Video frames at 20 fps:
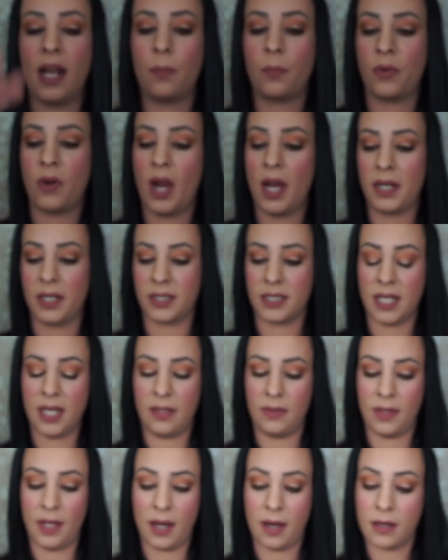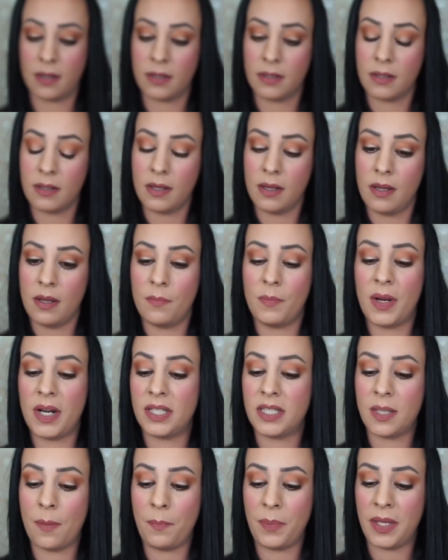of product in there, but
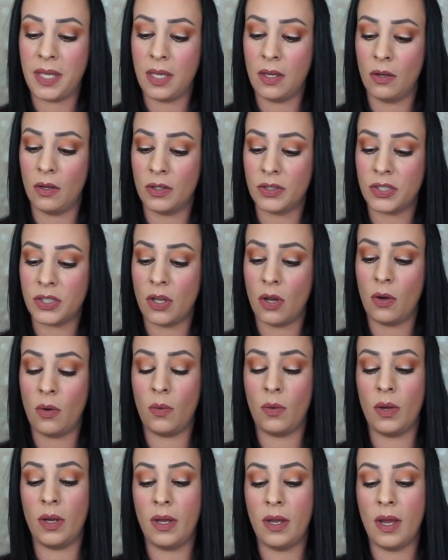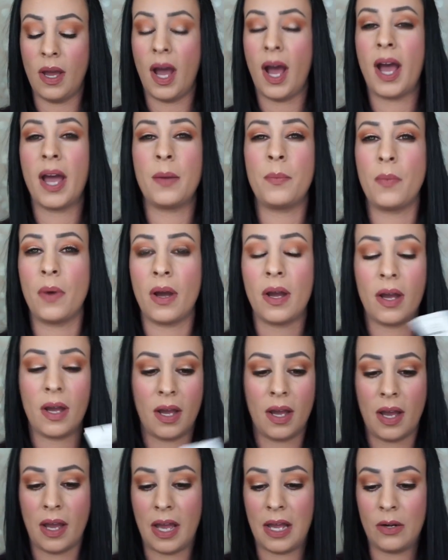it's a peel, so I
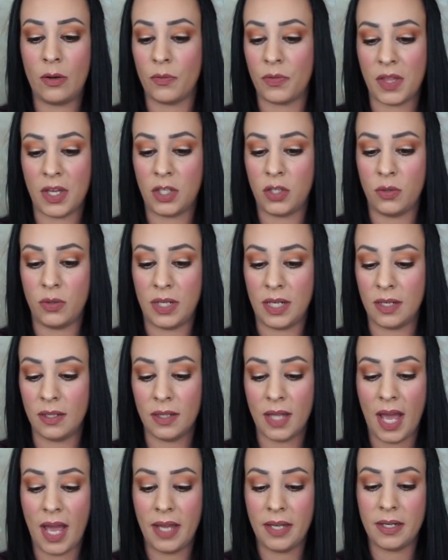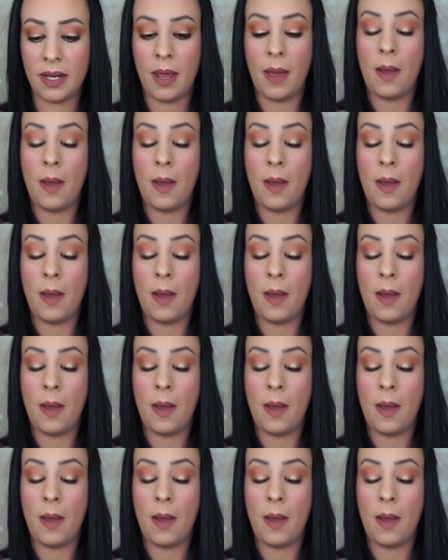don't think you need a lot,